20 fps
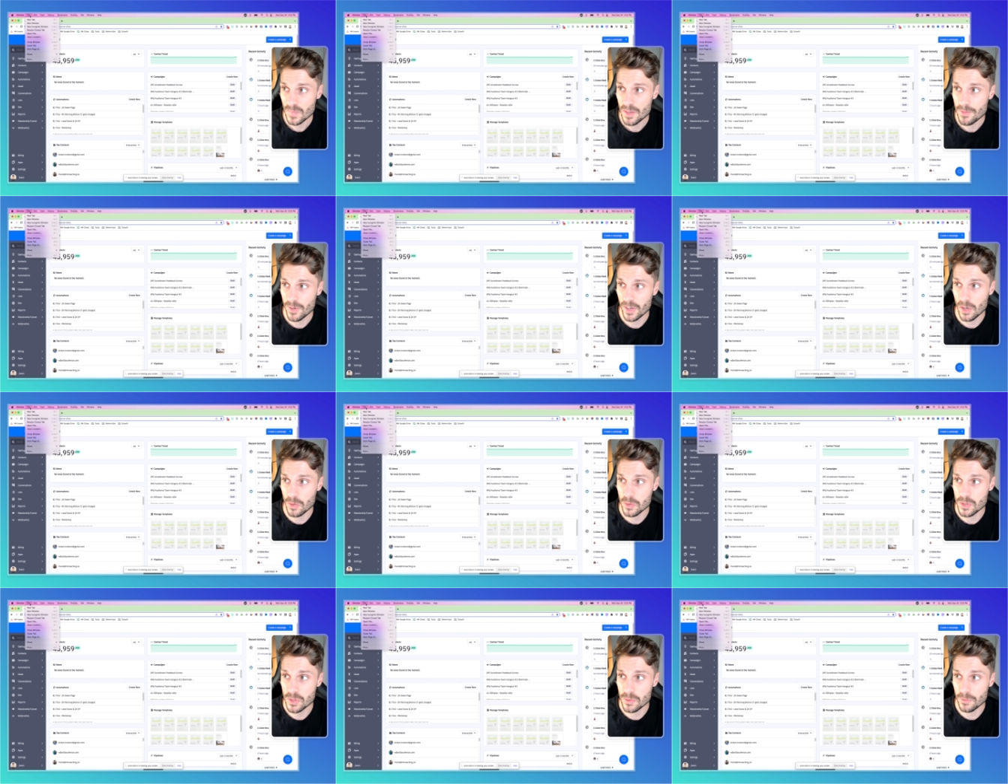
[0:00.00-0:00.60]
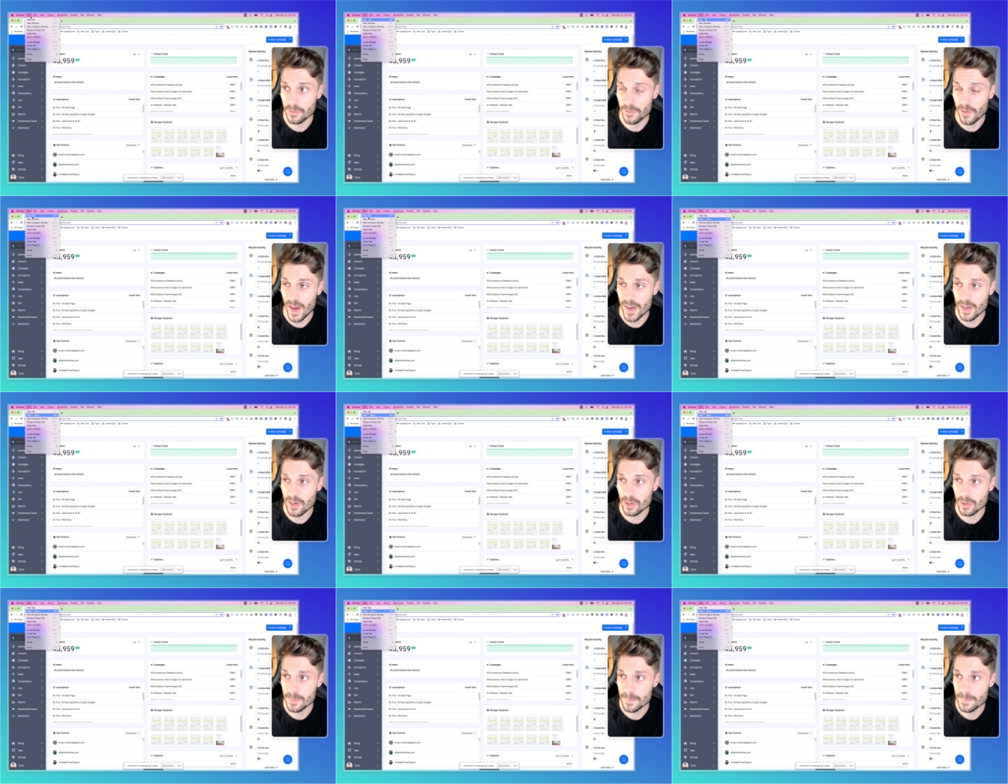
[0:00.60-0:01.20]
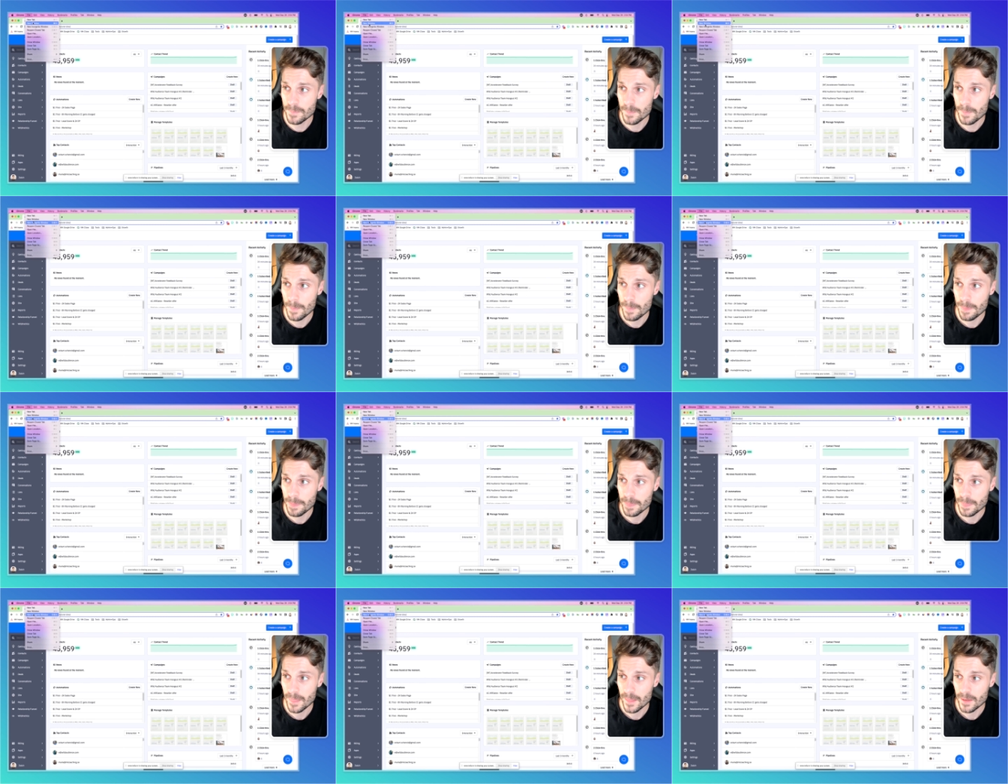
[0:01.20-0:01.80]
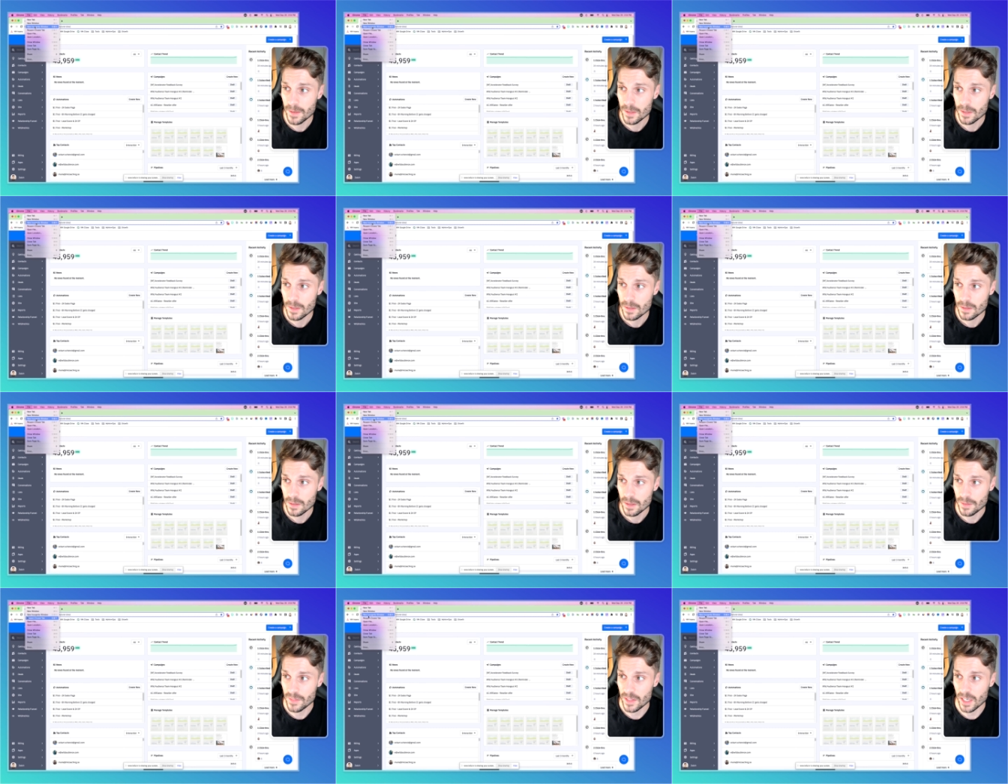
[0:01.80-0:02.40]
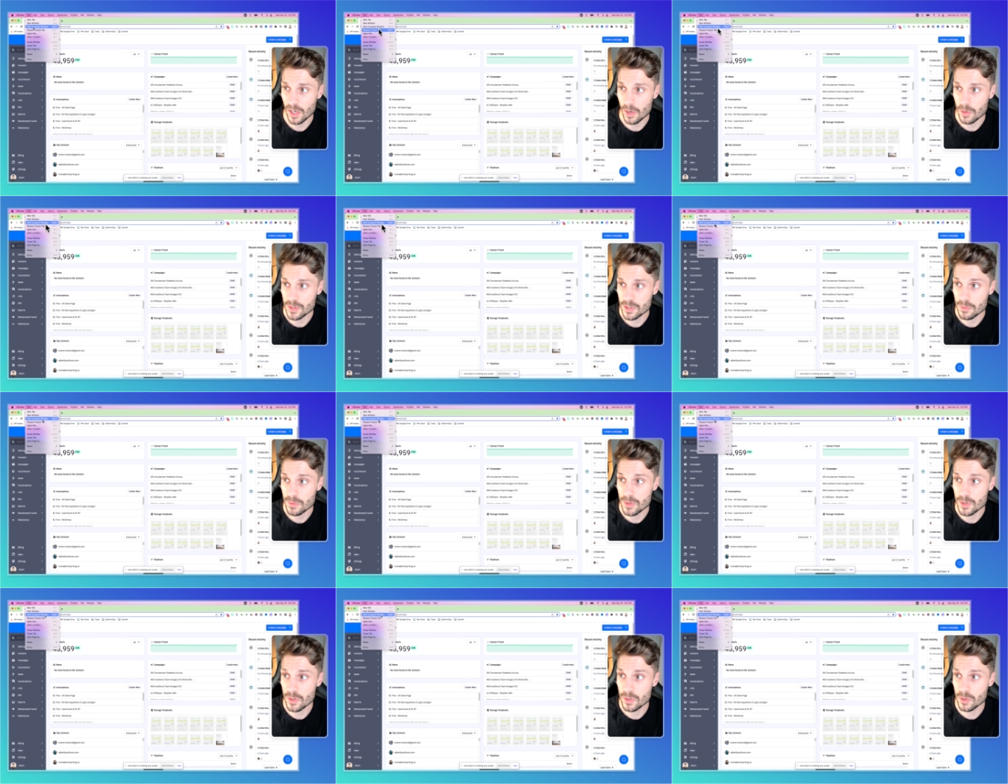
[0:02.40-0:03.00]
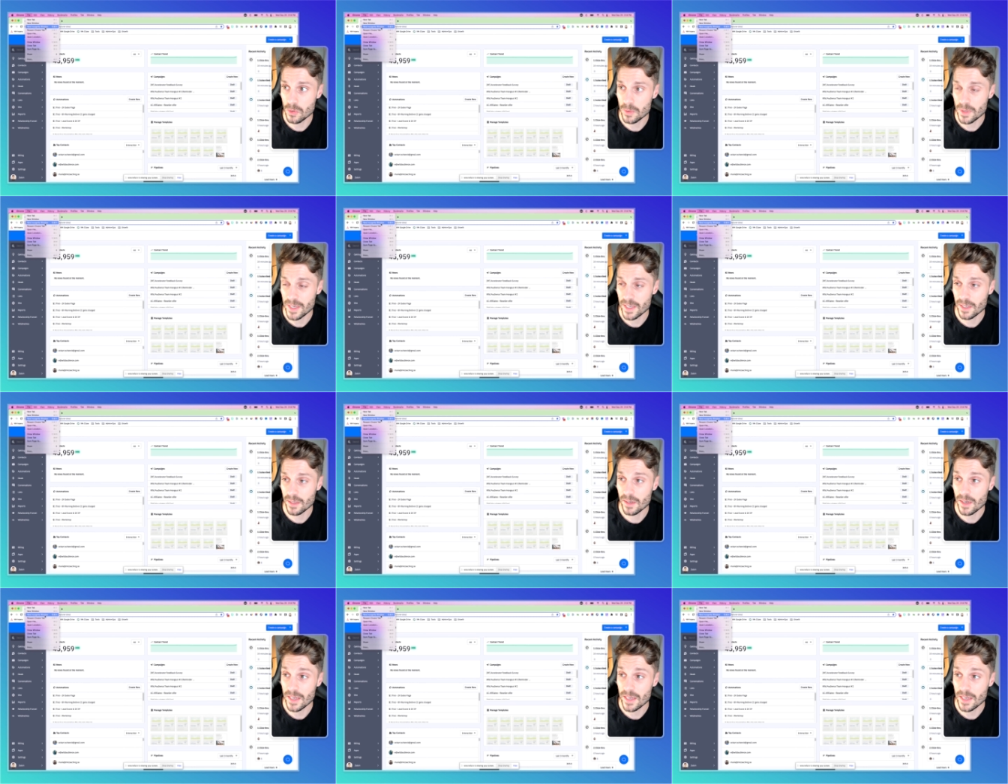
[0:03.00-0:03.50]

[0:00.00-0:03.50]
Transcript: if I go to File, and then I go to new